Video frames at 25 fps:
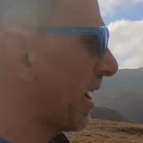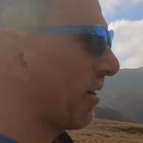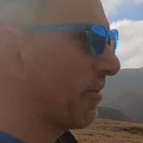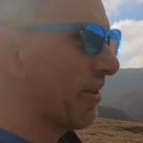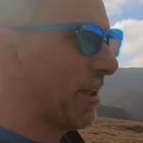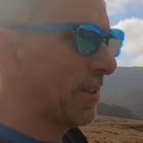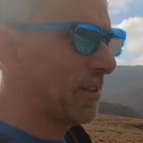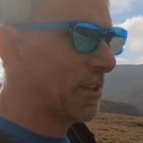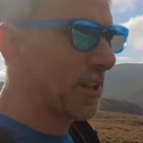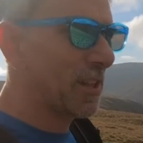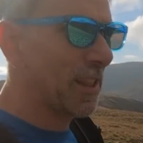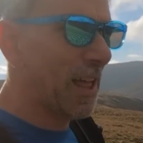I
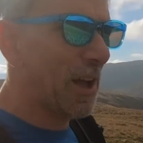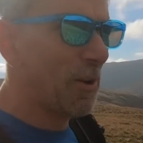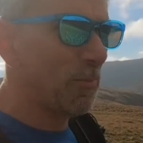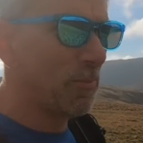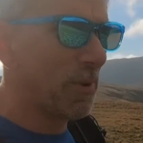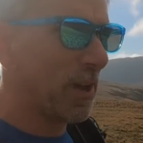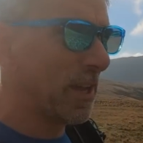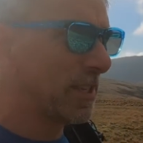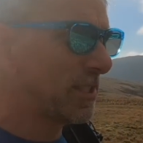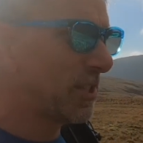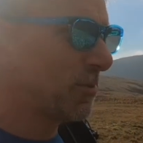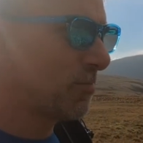reckon the cloud
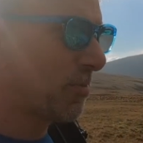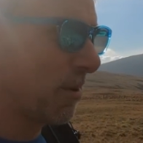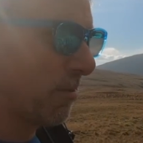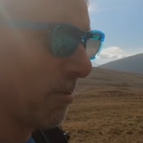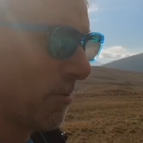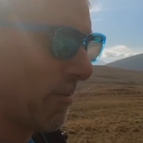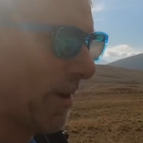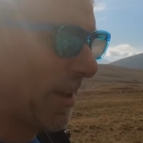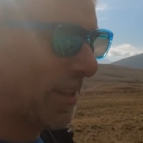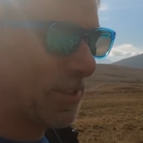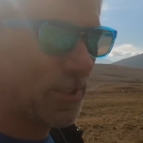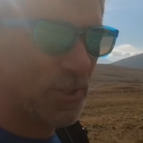base is probably
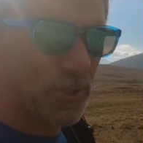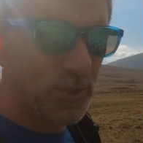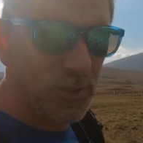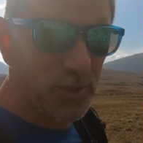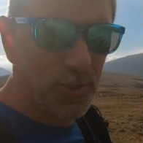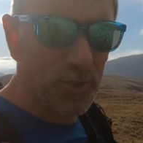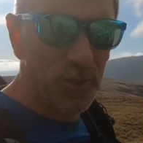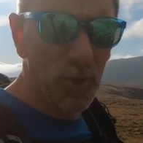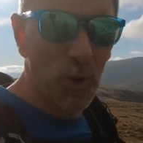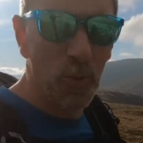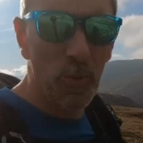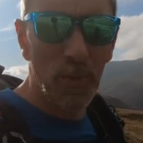about
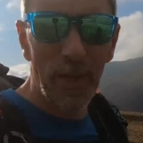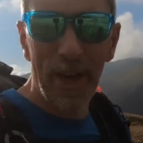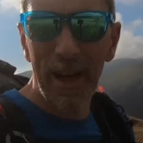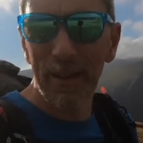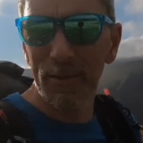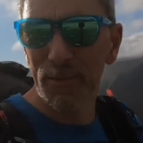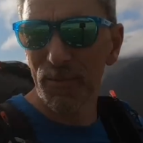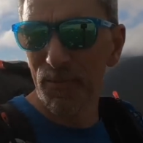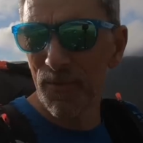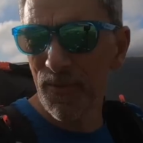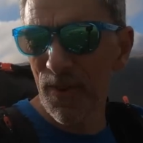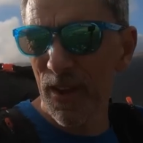
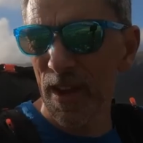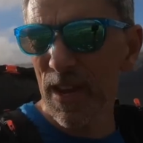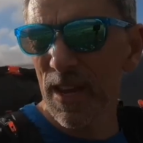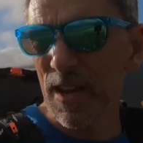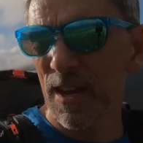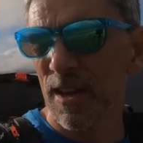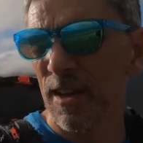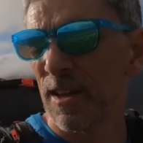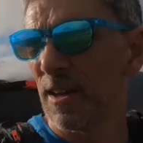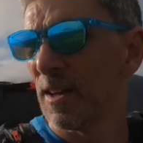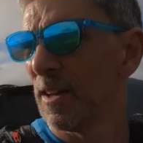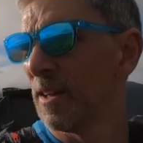2,000 feet,
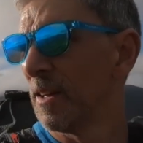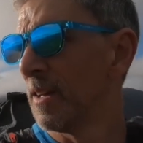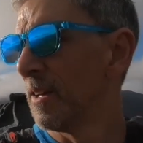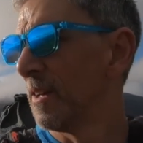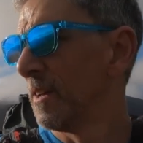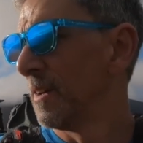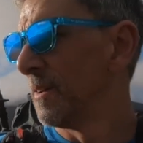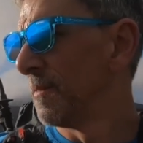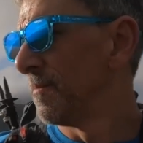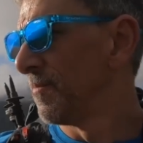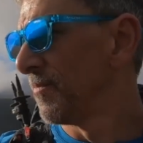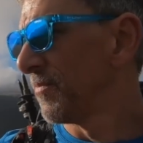
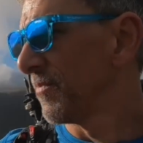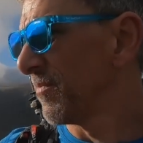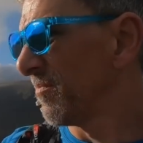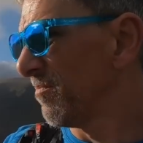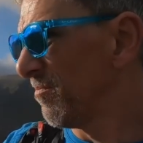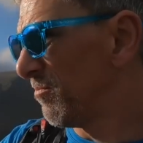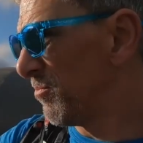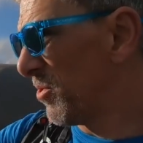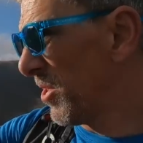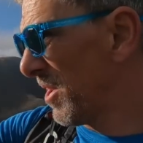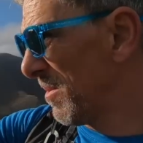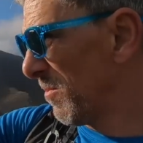
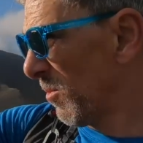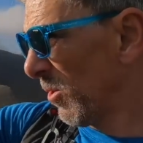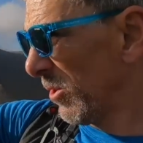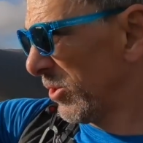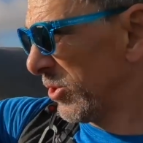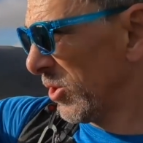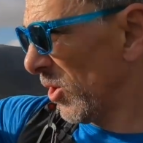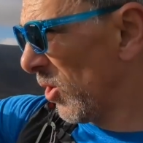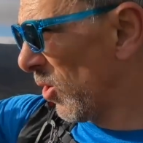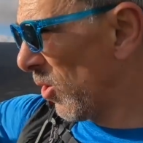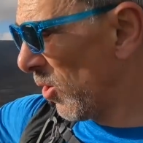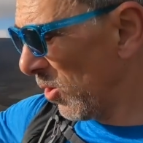pretty
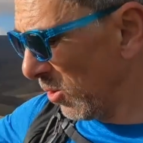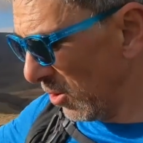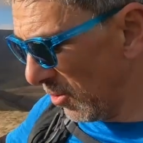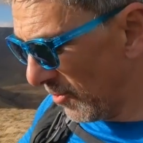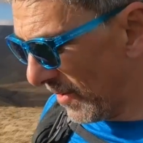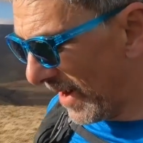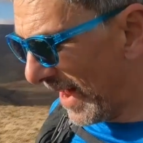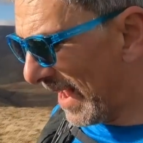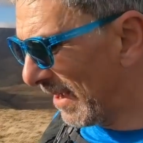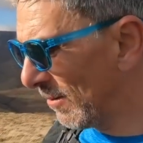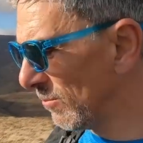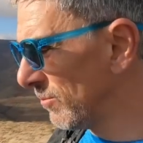much all
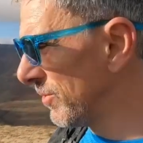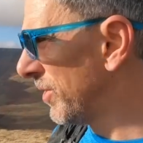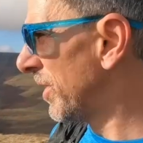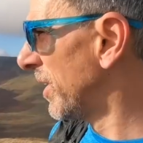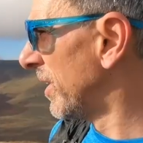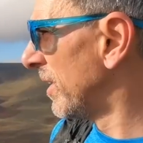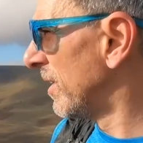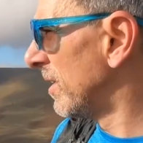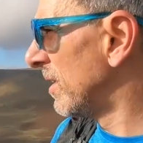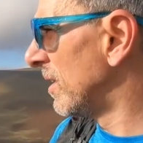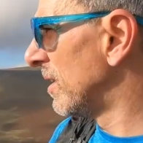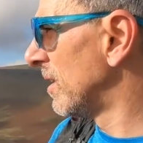around
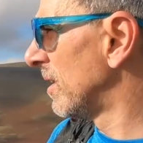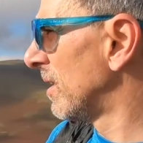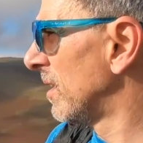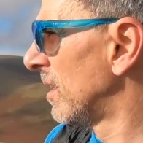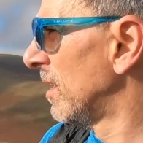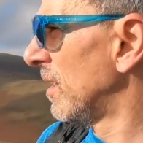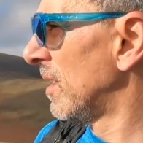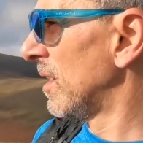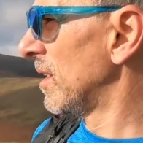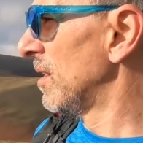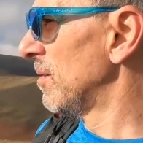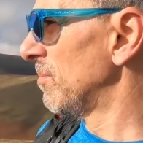
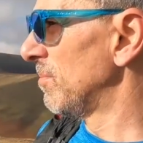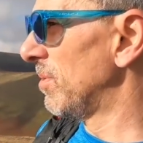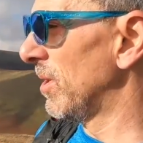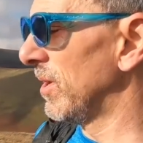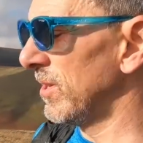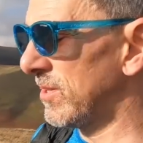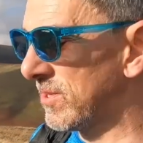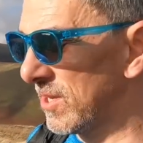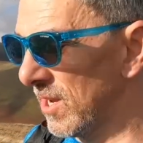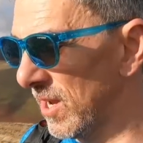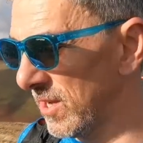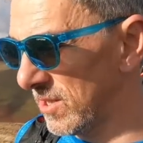
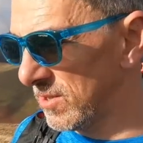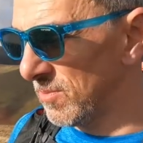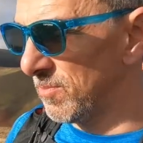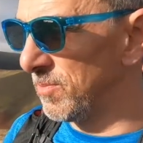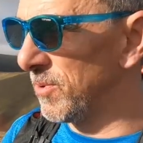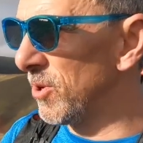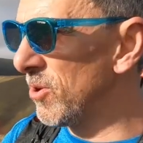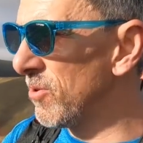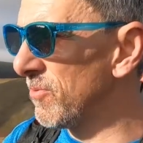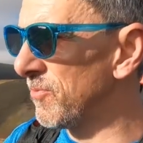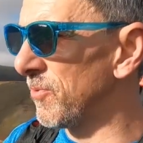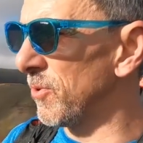But it's a
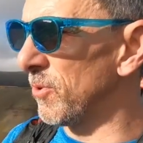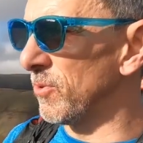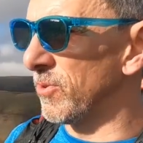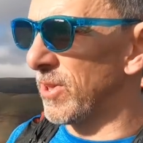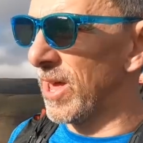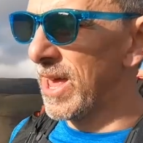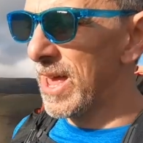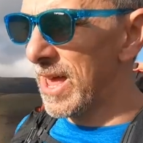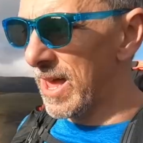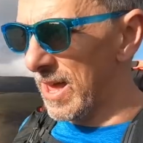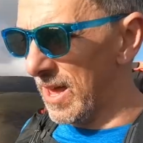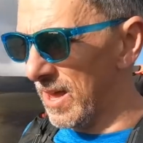beautiful
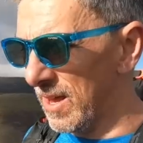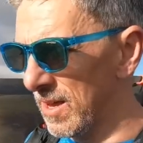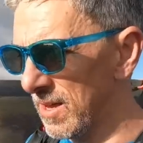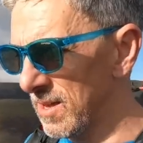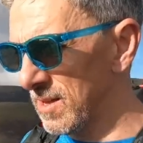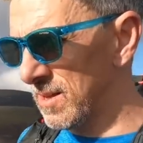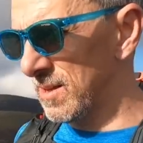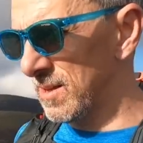day.